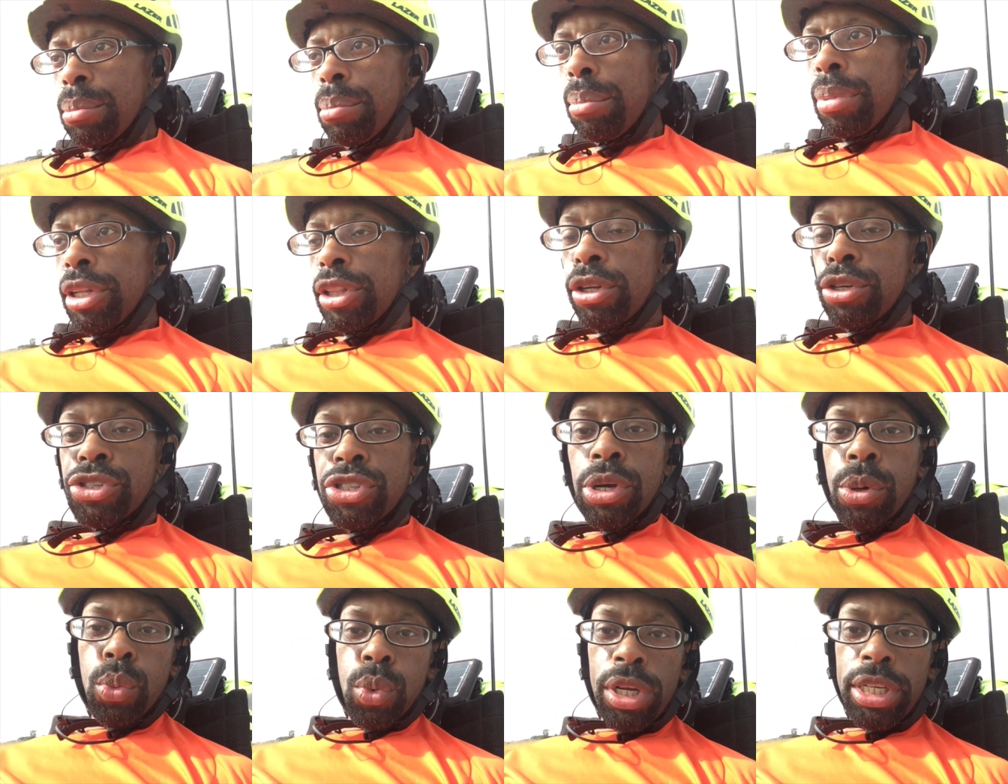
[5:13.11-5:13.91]
But there's
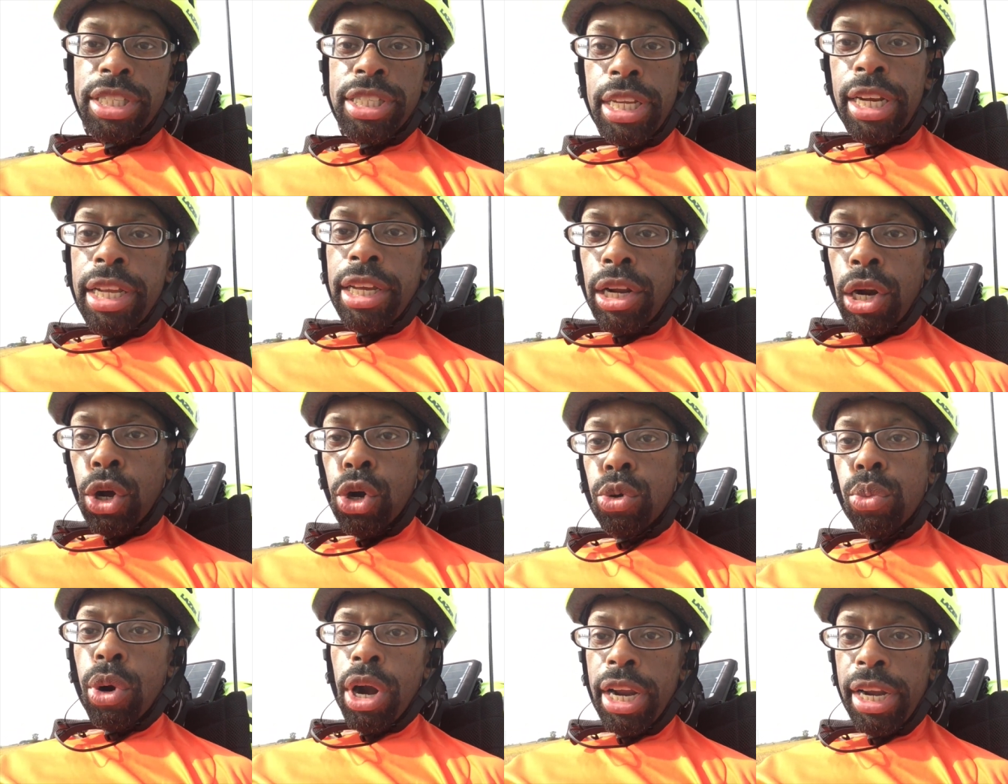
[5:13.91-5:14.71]
someone sitting at
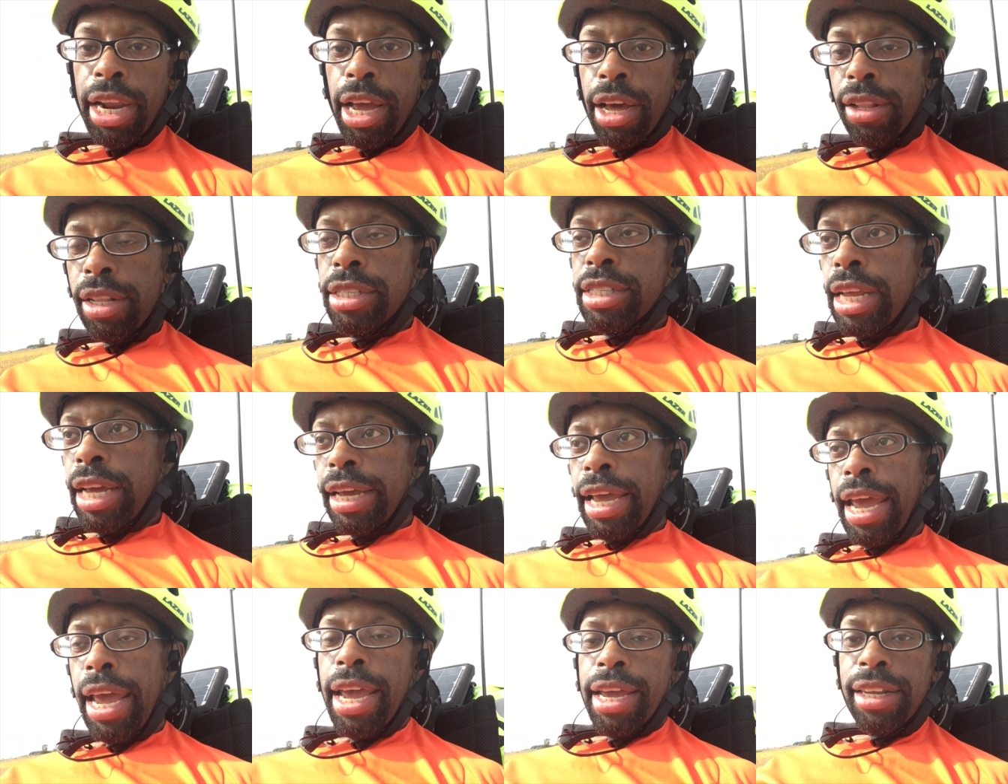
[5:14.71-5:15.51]
home right now that's
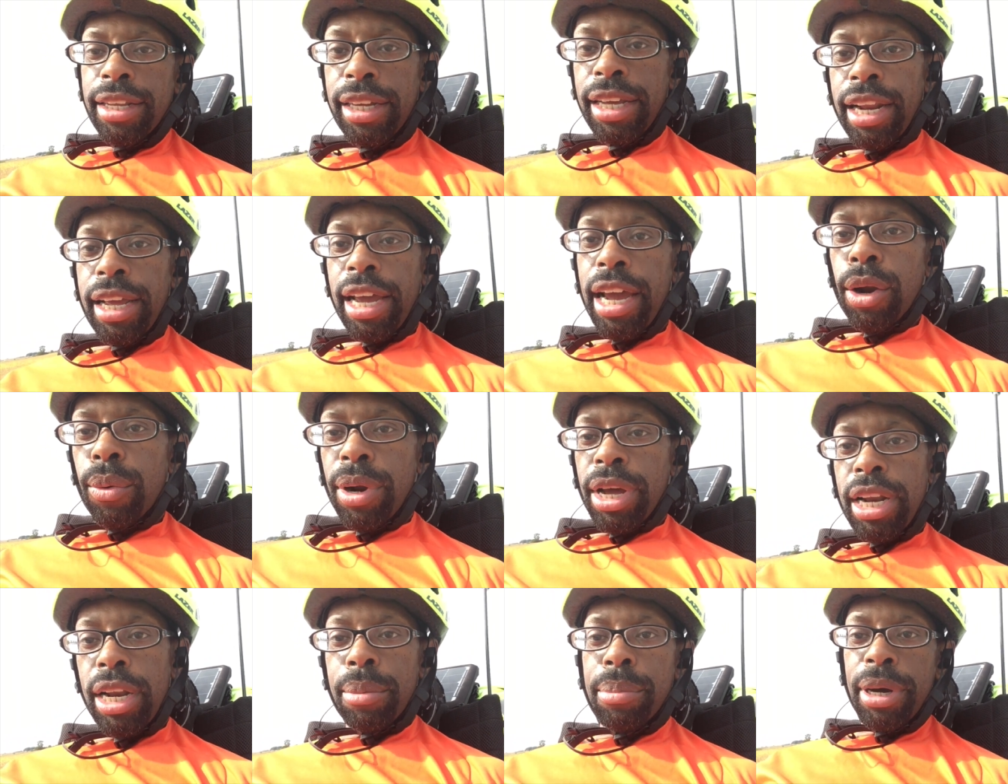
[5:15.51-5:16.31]
like, hey, look at that guy
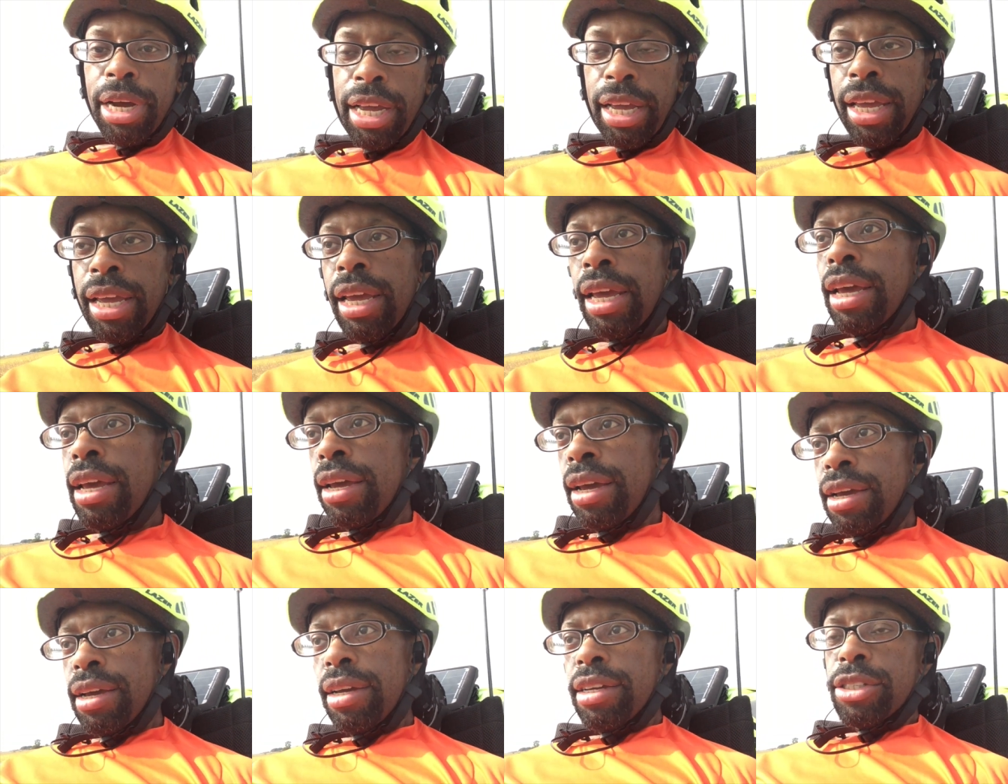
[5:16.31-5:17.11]
riding that bike.
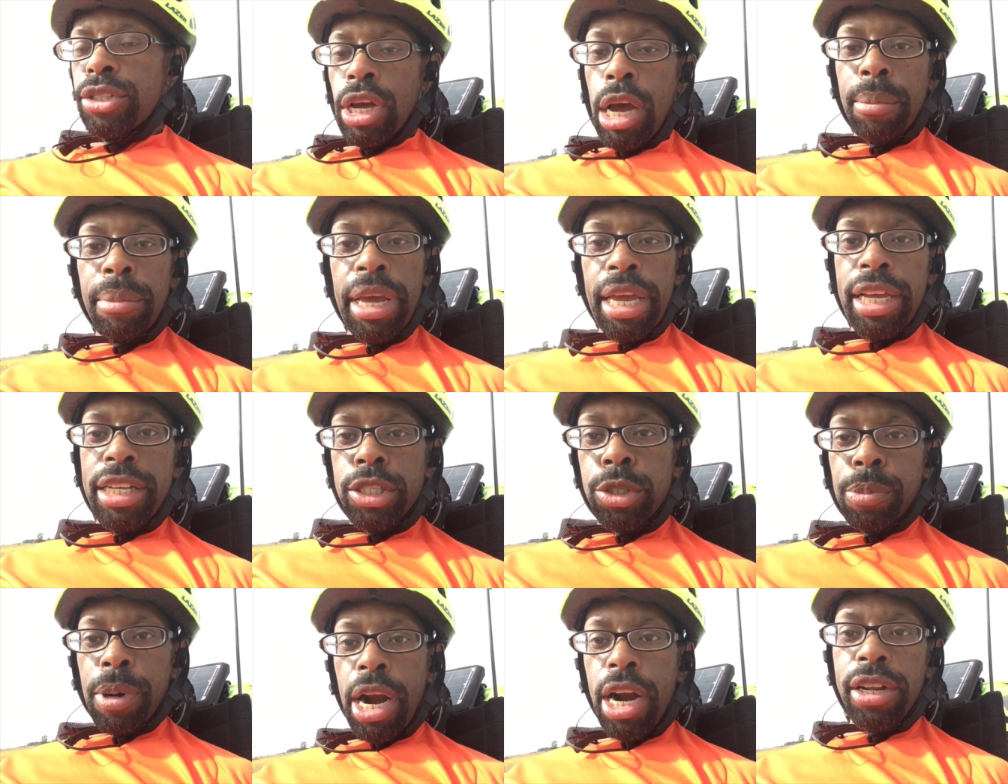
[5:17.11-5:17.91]
So I may
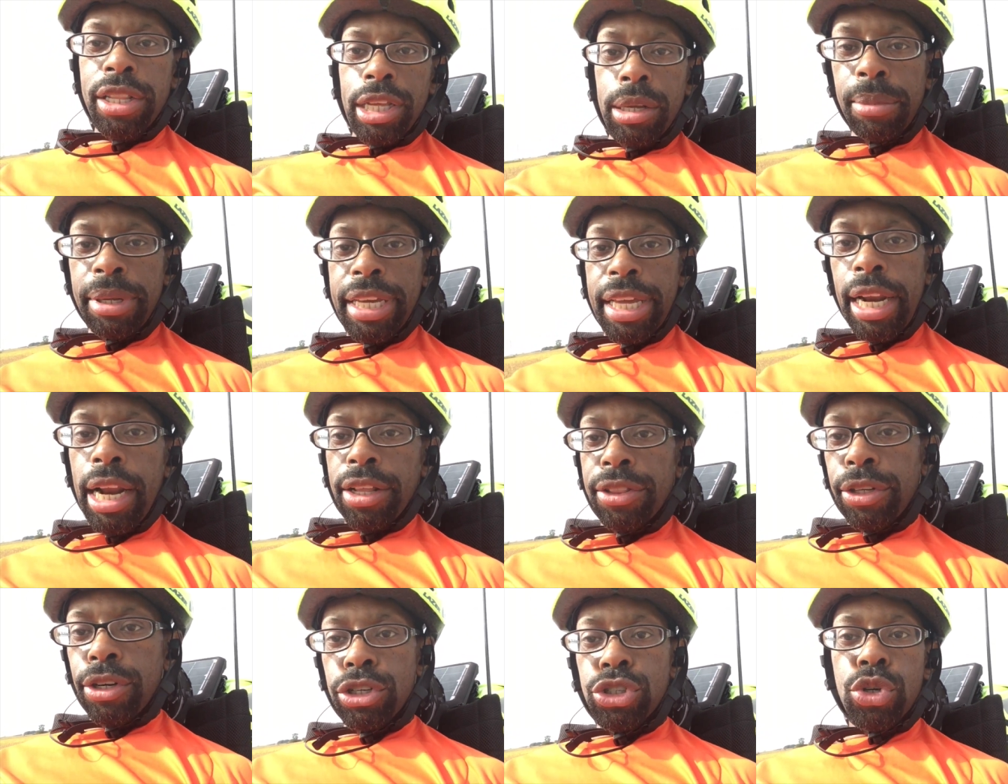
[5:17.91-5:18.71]
inspire them to get
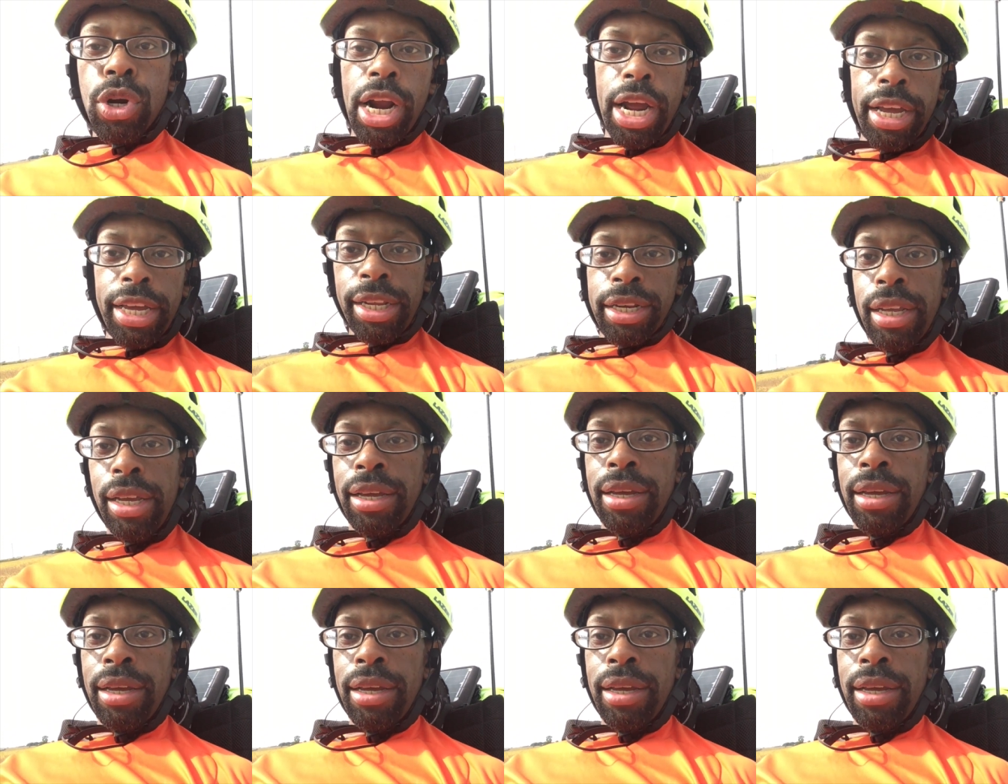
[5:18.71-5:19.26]
out there and try it.